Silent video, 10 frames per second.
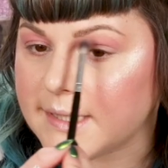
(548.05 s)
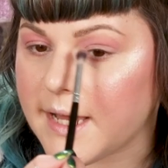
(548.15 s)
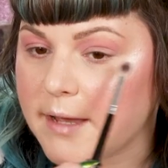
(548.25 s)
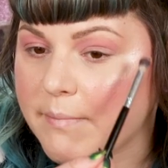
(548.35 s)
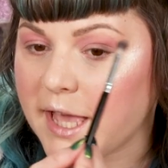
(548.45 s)

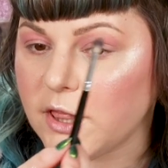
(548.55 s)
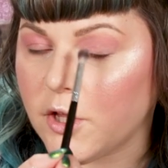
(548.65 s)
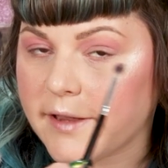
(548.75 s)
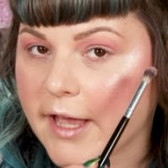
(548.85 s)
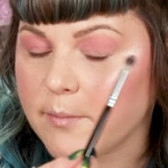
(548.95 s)
it might
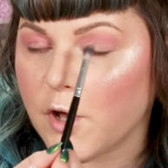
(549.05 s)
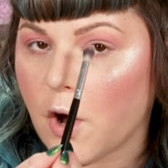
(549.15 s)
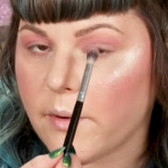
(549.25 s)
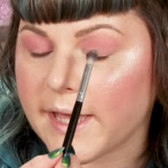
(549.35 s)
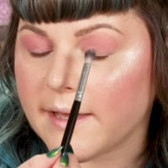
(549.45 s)
look like I'm
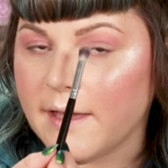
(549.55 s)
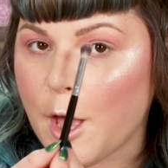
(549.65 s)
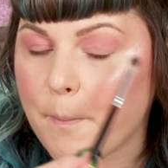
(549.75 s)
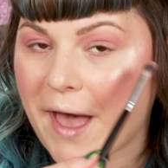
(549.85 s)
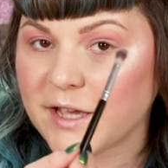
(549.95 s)
going
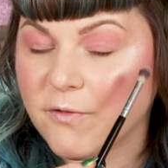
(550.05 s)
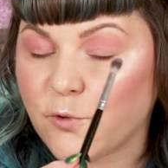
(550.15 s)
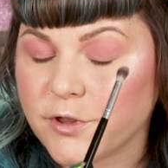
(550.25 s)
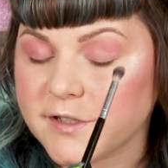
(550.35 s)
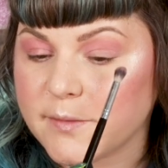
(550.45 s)
back and
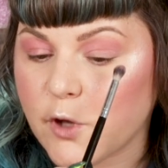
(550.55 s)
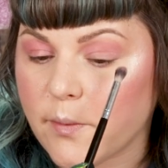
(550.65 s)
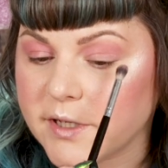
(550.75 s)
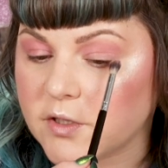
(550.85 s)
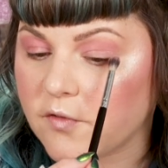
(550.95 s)
forth because I'm
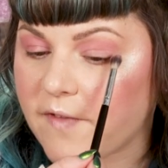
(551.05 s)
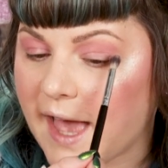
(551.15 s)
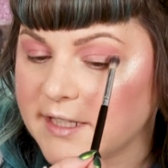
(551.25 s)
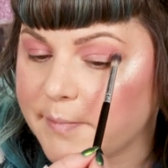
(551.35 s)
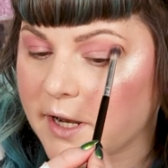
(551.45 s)
going so
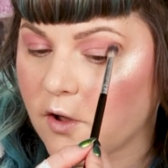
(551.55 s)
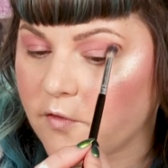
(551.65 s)
fast, but I go